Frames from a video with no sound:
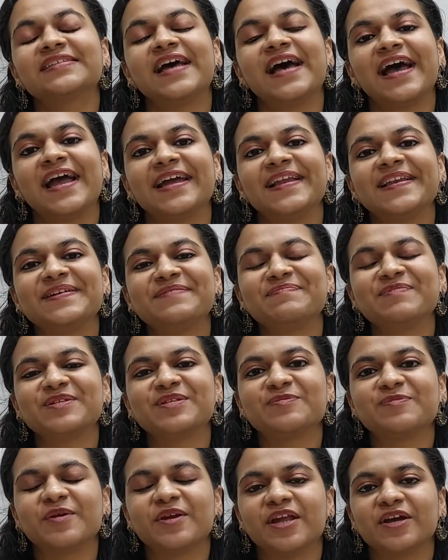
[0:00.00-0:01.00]
highly
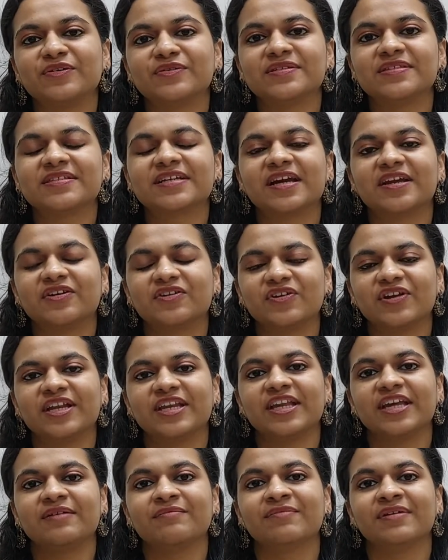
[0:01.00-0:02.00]
mispronounced country
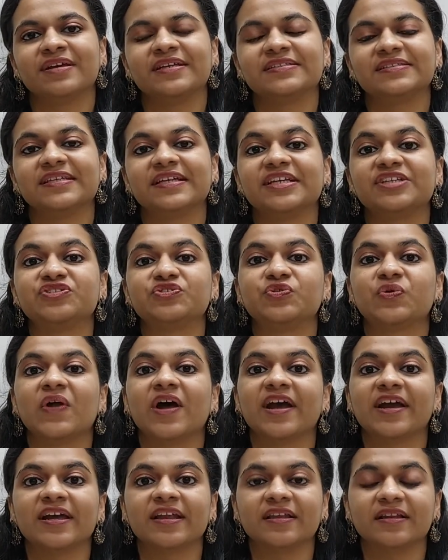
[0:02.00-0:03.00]
name is
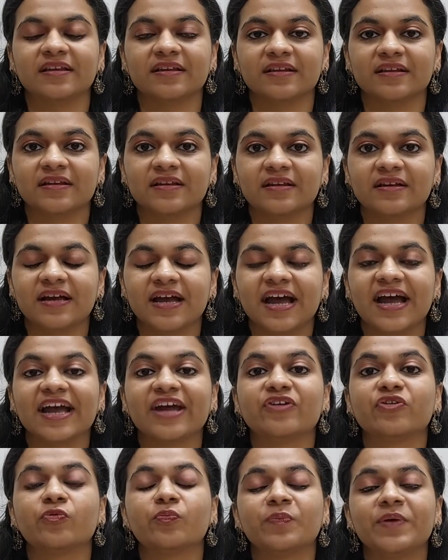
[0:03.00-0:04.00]
Israel. I
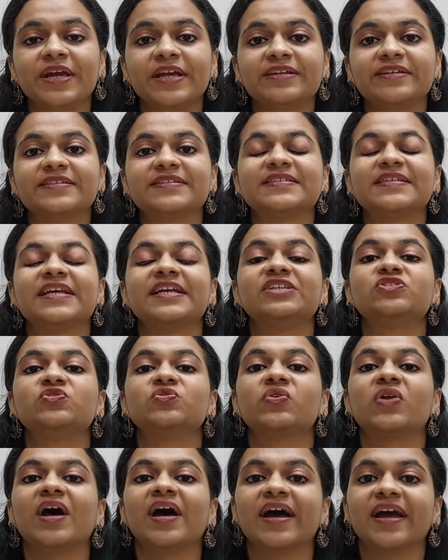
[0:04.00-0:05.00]
repeat, it's
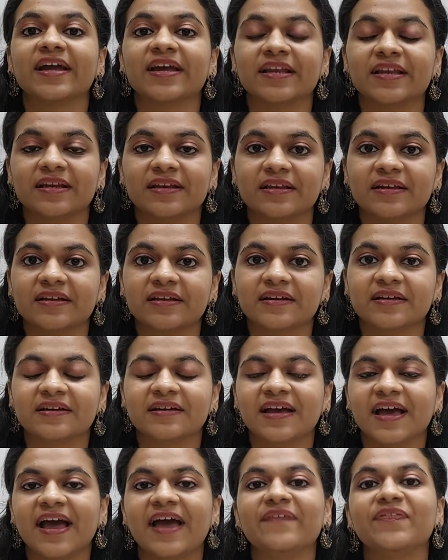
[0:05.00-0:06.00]
Israel.
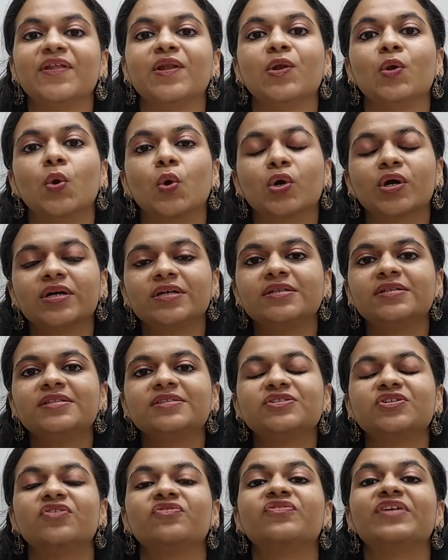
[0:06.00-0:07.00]
And the
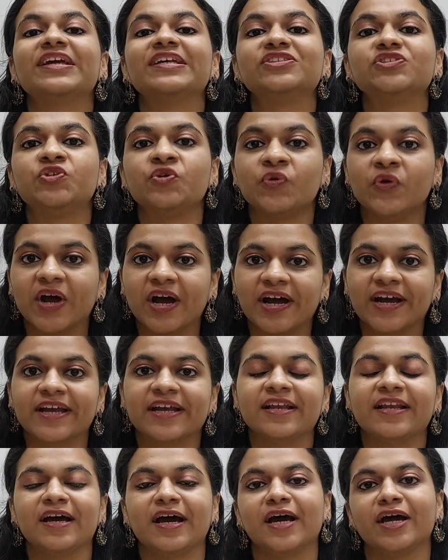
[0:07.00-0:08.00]
locals of
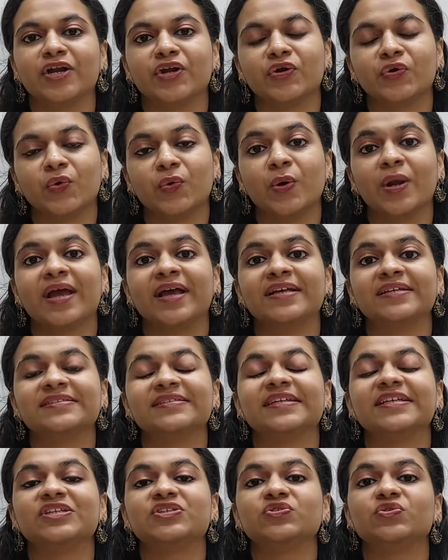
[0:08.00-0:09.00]
Israel are known as
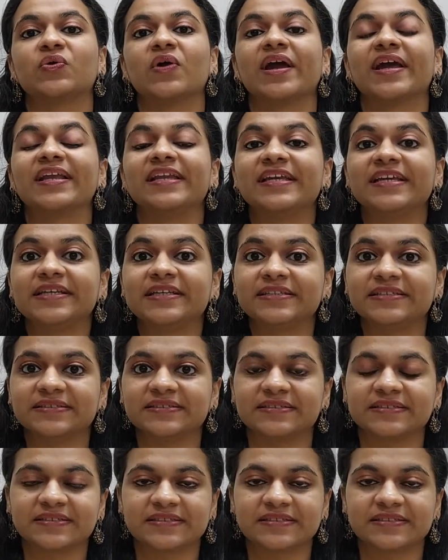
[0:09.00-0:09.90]
Israelis.